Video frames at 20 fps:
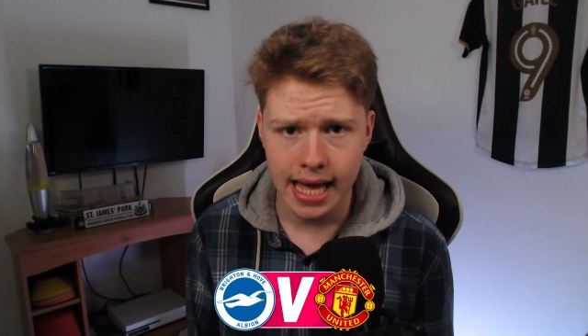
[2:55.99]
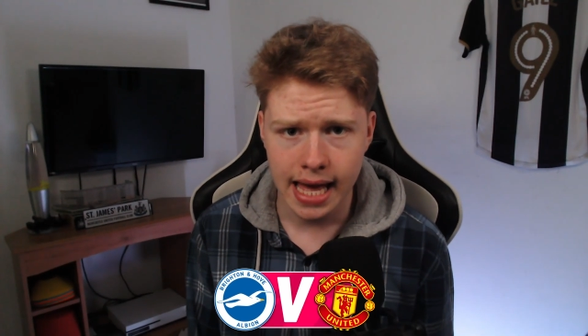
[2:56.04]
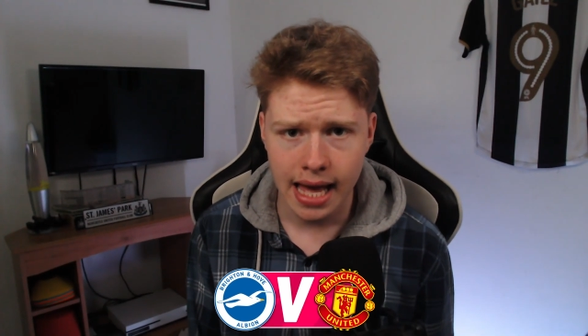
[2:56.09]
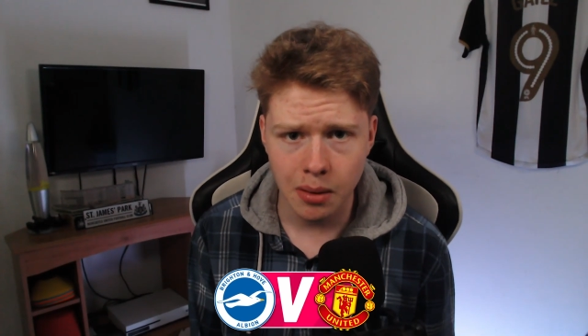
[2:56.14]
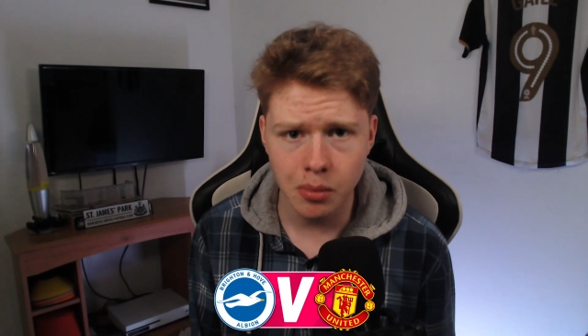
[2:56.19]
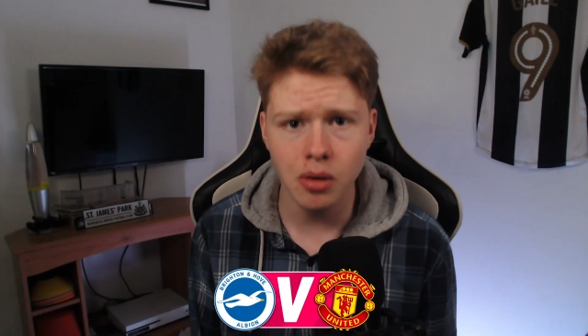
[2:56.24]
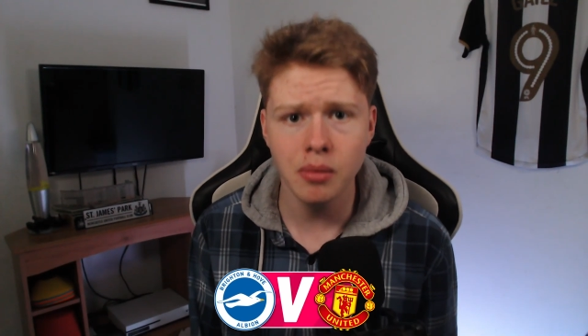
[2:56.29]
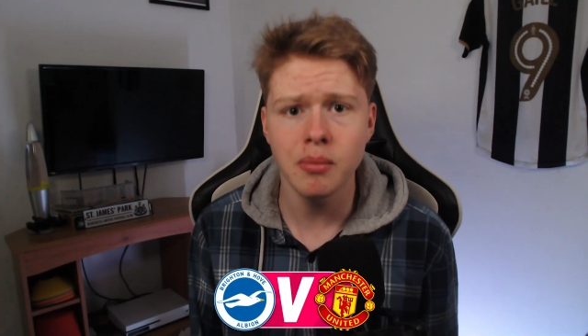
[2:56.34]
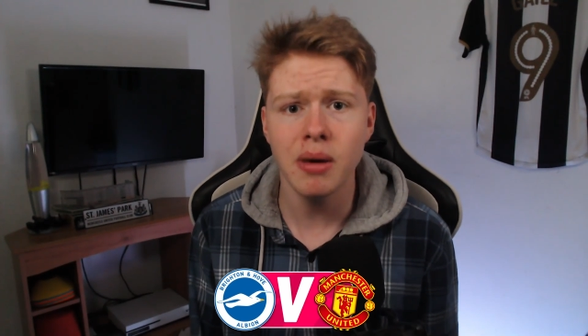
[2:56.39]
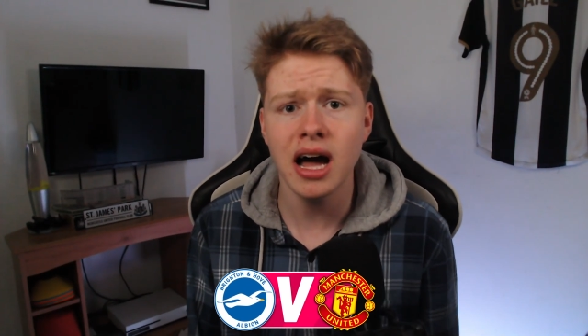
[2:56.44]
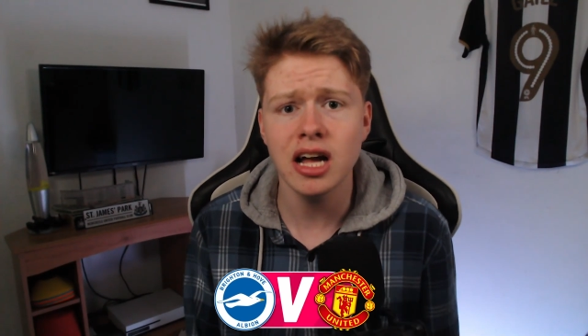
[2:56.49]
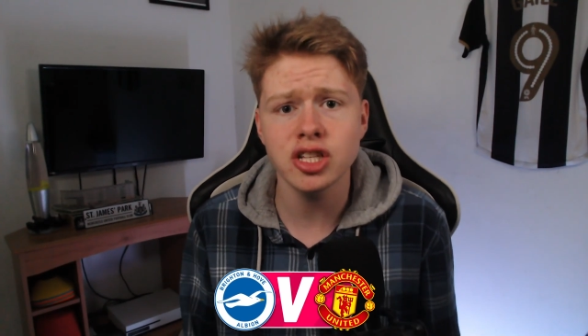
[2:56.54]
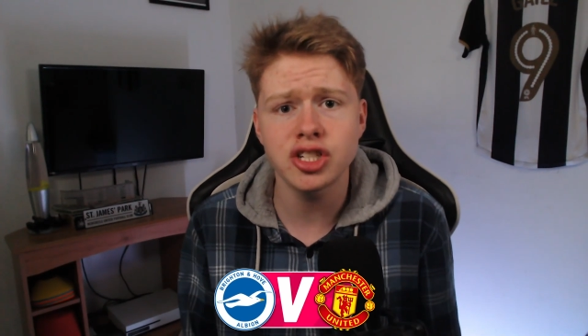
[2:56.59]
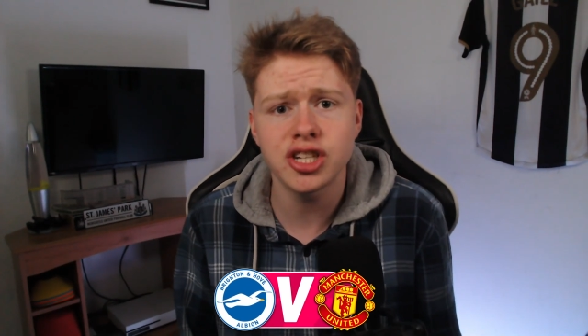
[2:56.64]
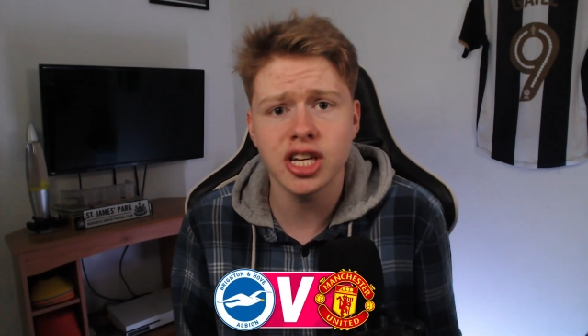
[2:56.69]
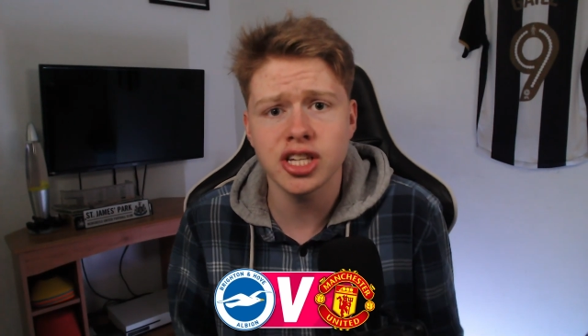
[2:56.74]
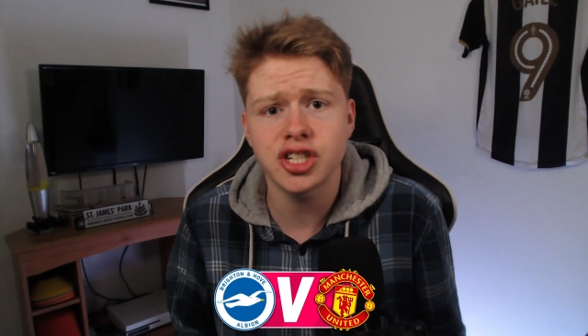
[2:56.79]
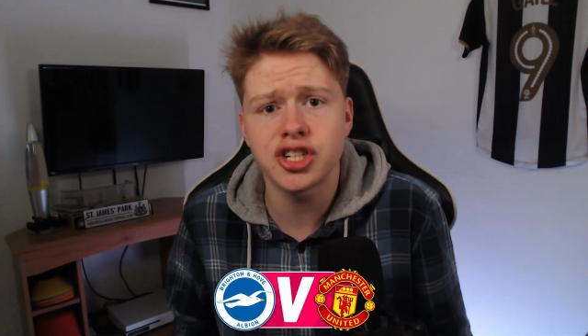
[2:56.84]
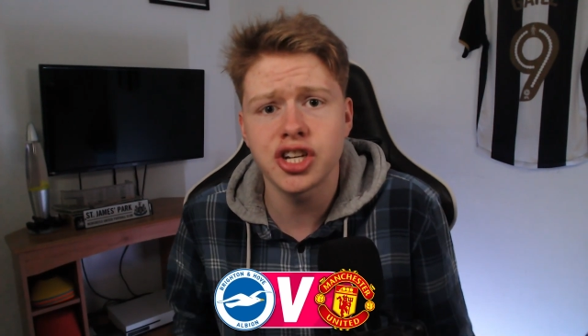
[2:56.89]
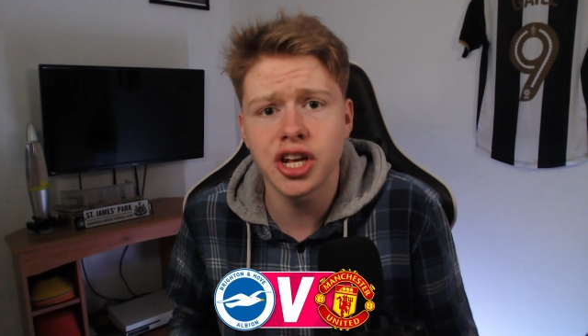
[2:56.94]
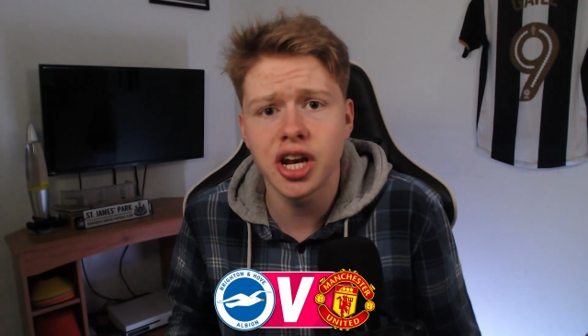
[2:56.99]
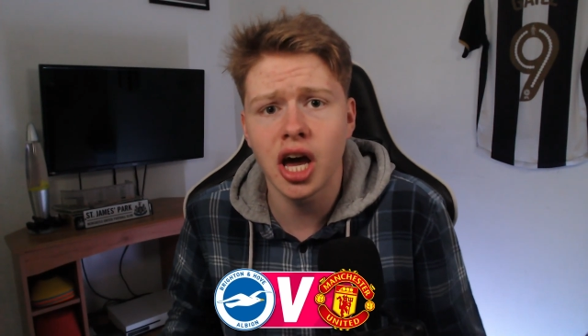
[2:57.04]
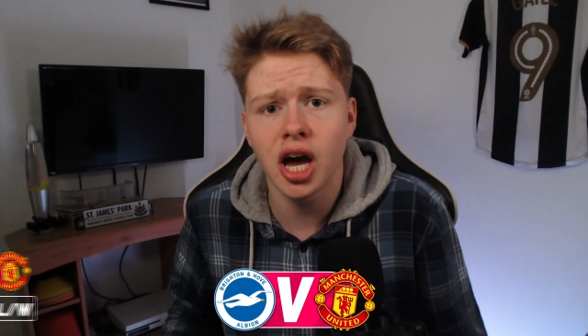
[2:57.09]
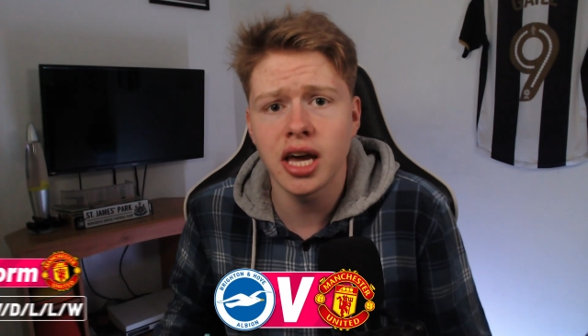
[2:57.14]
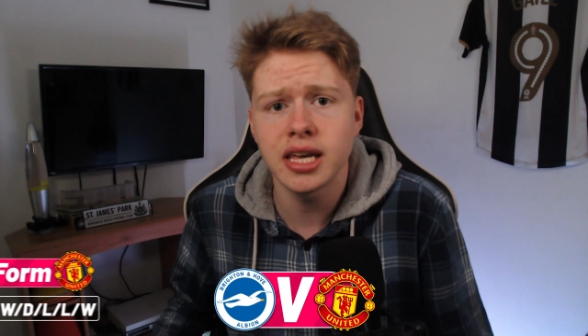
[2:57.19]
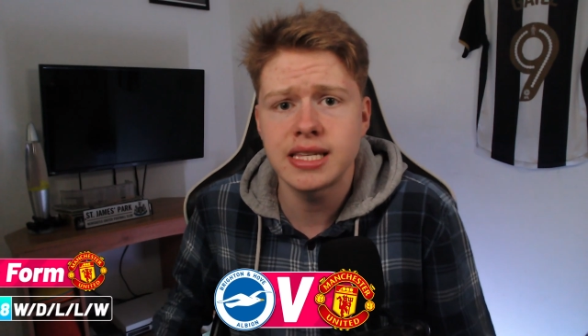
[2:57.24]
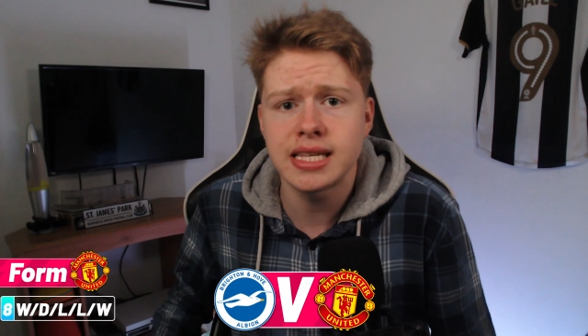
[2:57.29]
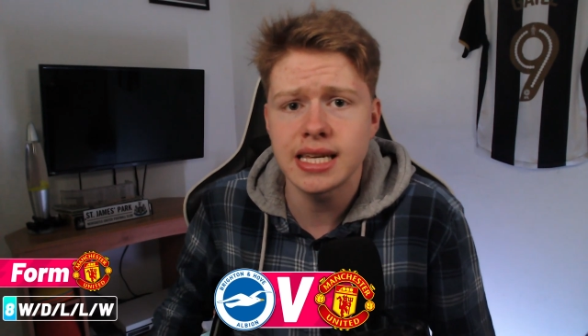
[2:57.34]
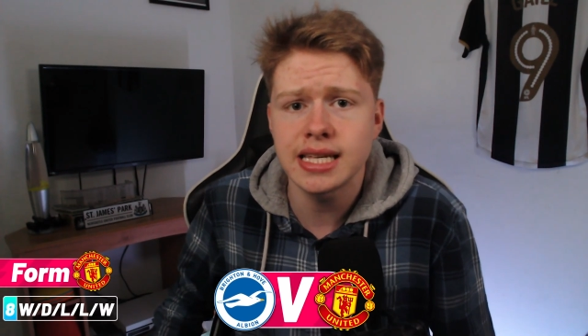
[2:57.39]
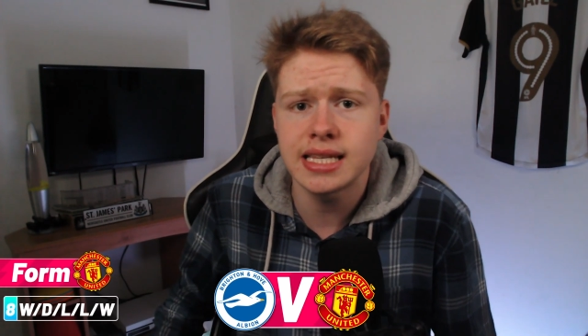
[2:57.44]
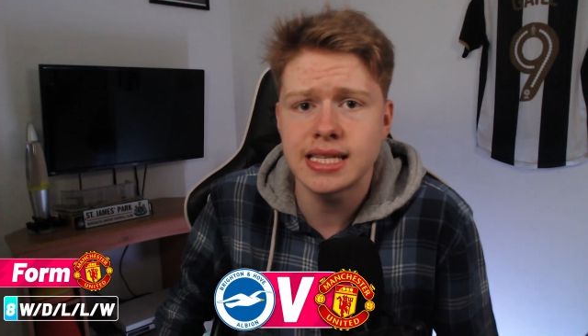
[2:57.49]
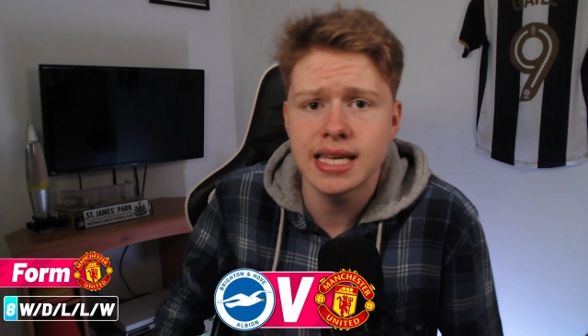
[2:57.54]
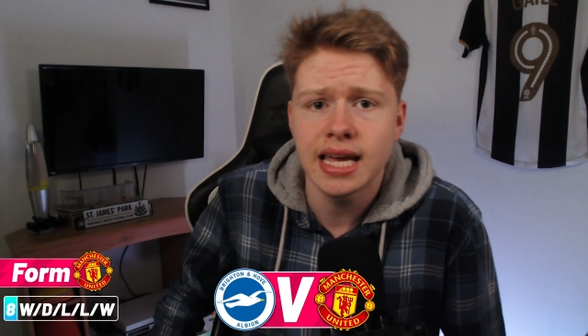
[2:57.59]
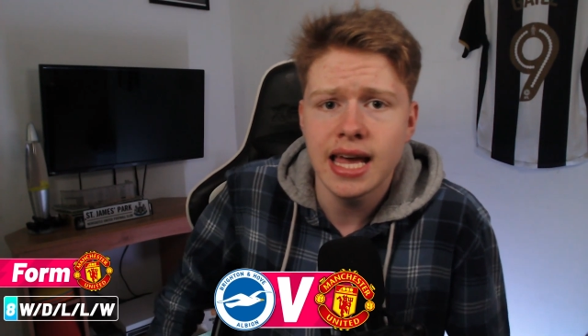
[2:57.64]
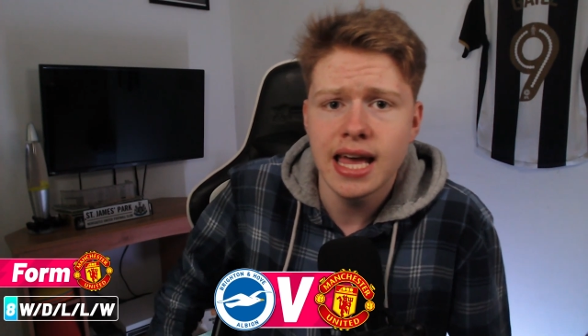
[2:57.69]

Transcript: And for Manchester United,